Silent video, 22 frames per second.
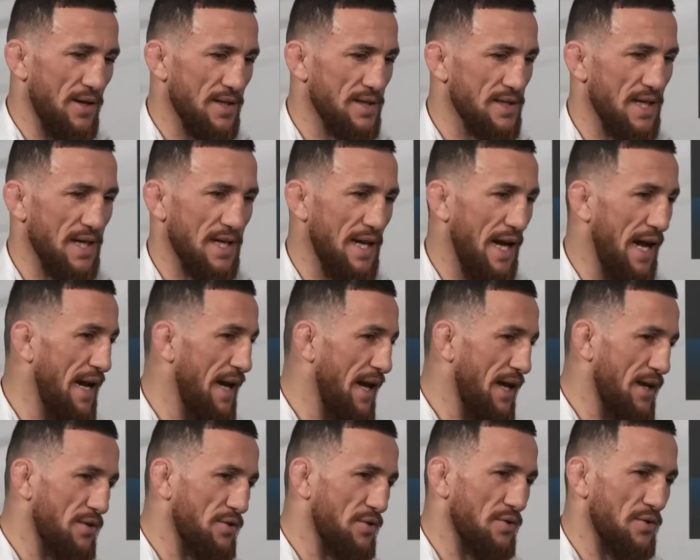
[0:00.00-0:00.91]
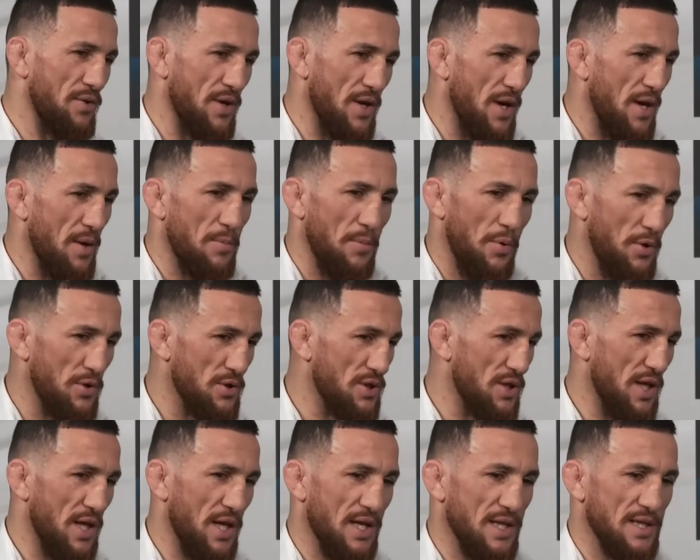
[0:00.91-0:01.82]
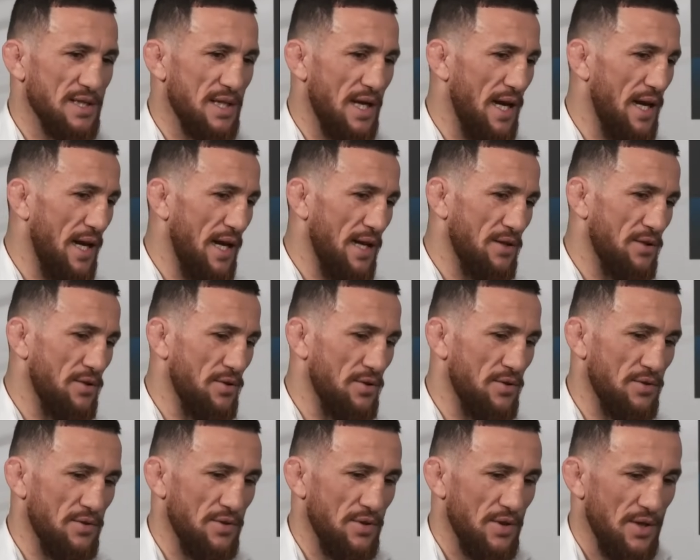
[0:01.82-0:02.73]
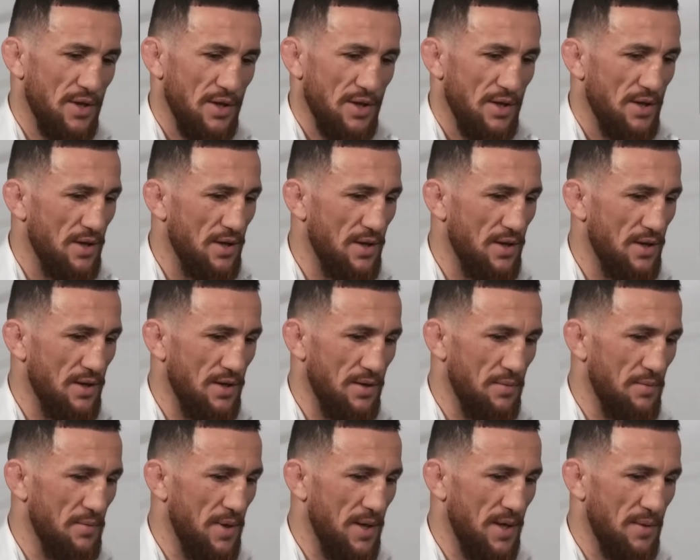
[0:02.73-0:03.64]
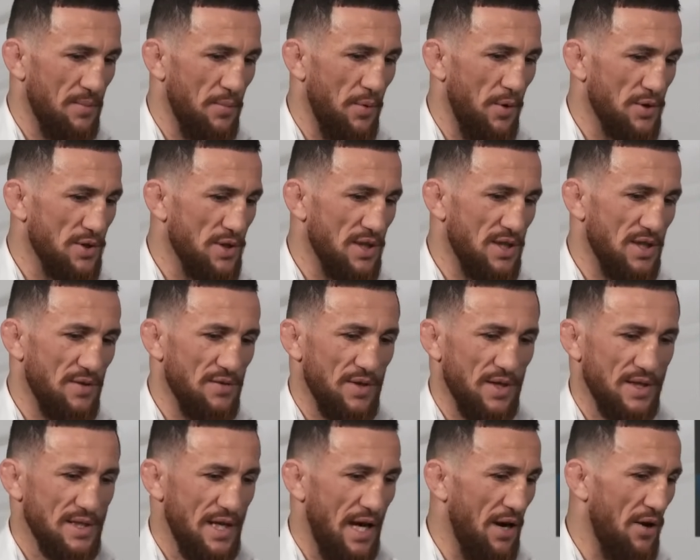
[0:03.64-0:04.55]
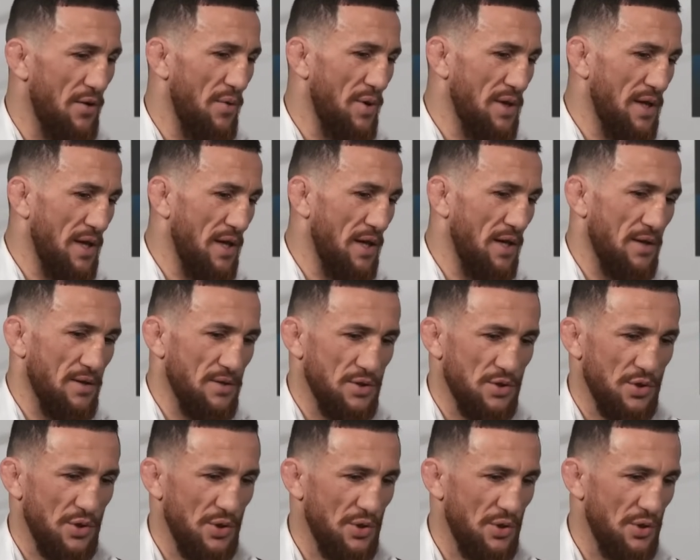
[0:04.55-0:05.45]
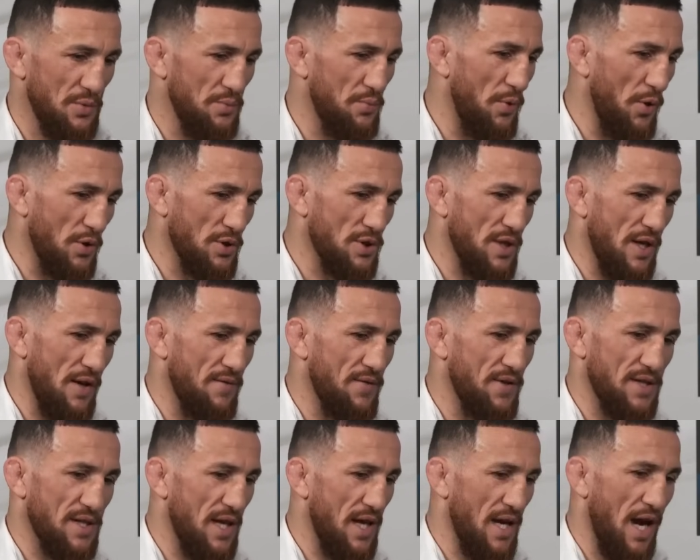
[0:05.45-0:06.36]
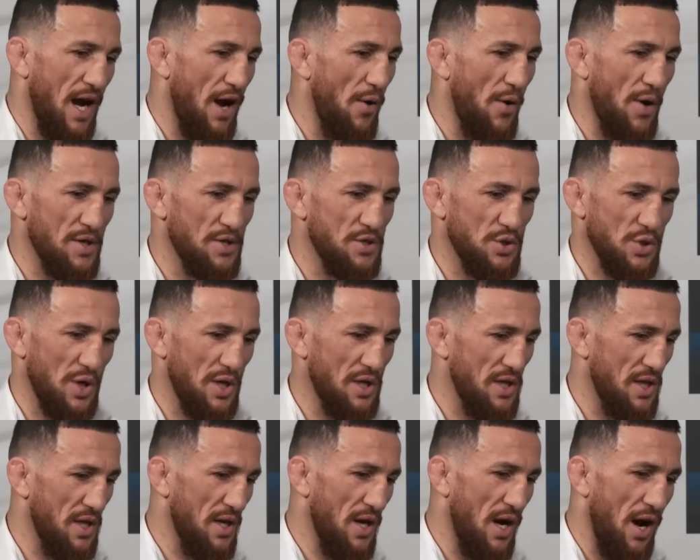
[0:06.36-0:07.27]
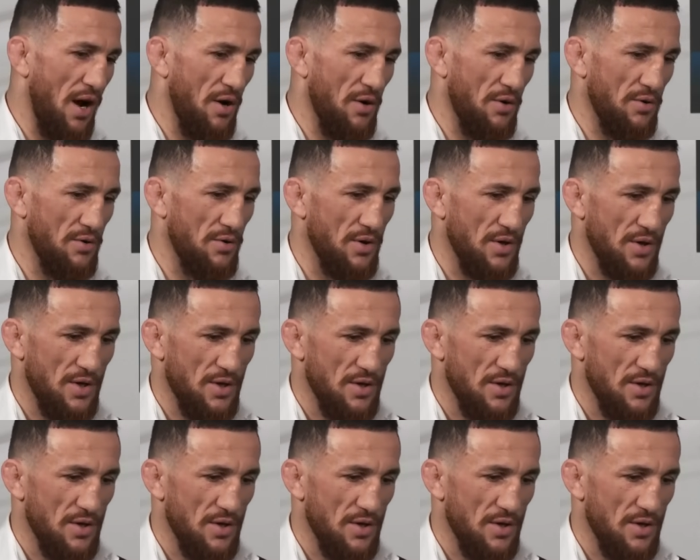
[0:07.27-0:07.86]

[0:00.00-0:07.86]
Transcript: Exactly. I like to post things. I like to make positive things. I don't want to post every day how I training, how